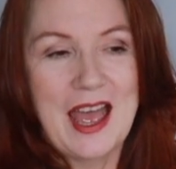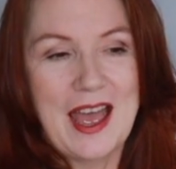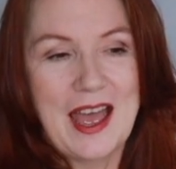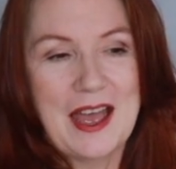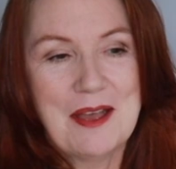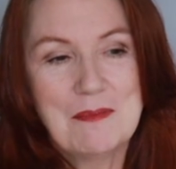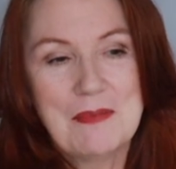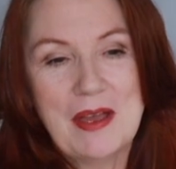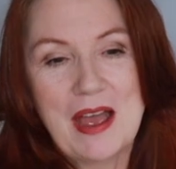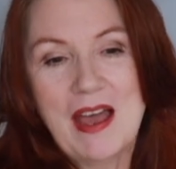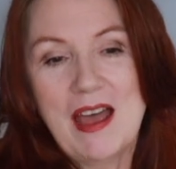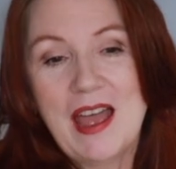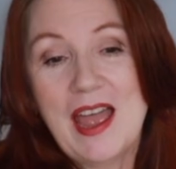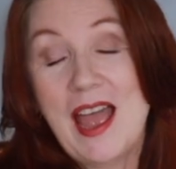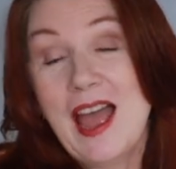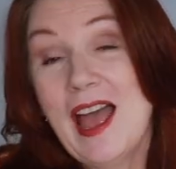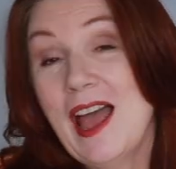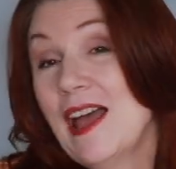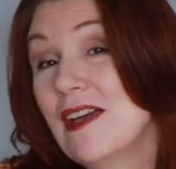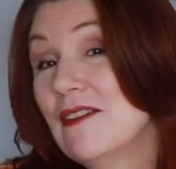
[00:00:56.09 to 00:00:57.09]
I
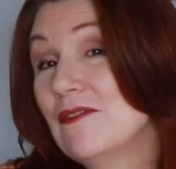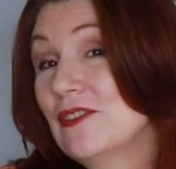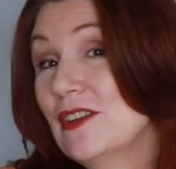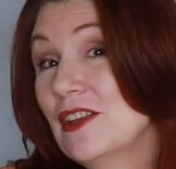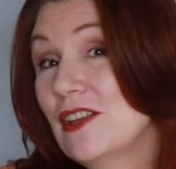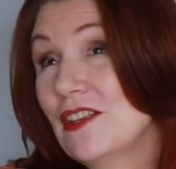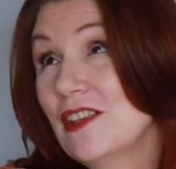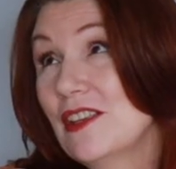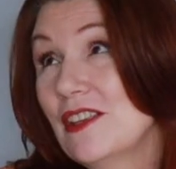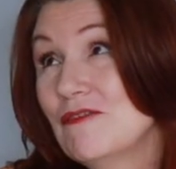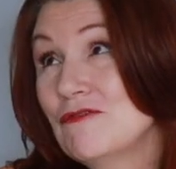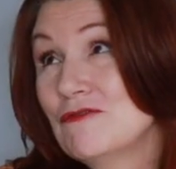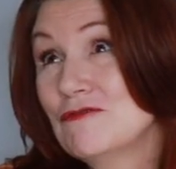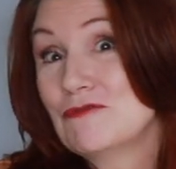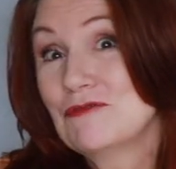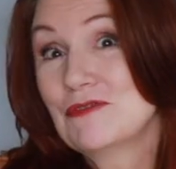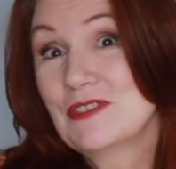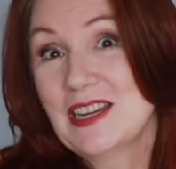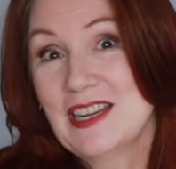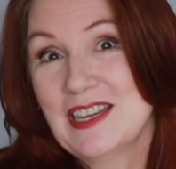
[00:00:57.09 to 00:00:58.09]
have
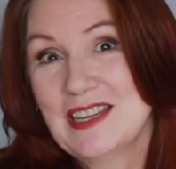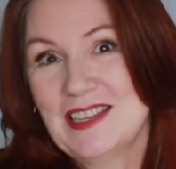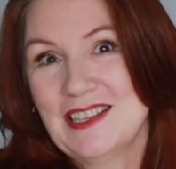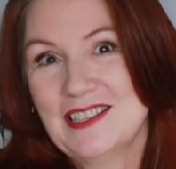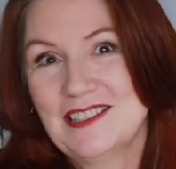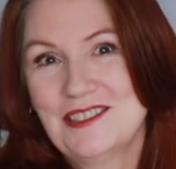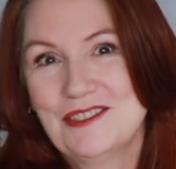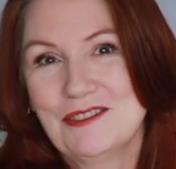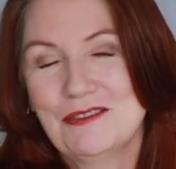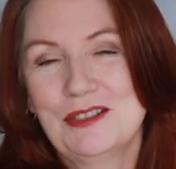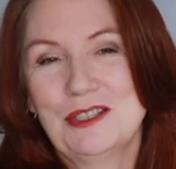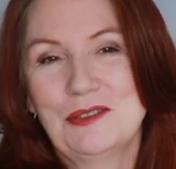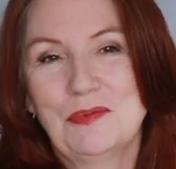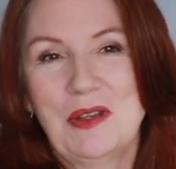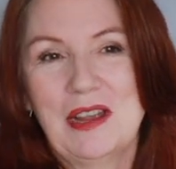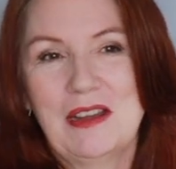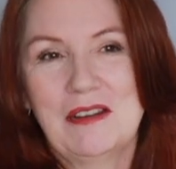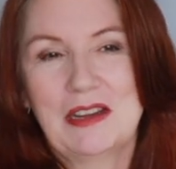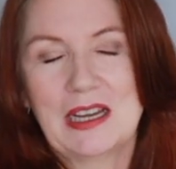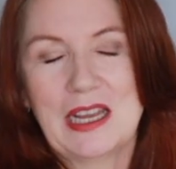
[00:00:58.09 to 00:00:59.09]
really enjoyed
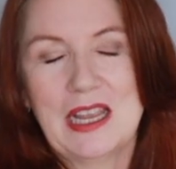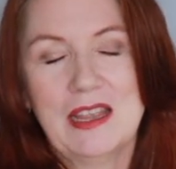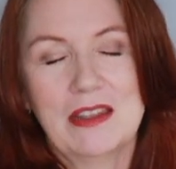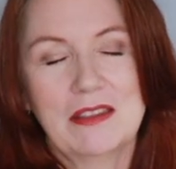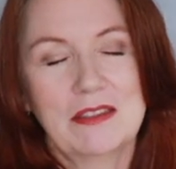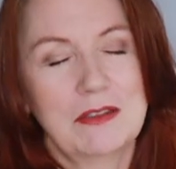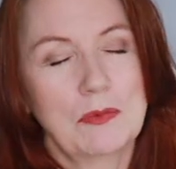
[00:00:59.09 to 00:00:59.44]
wearing it.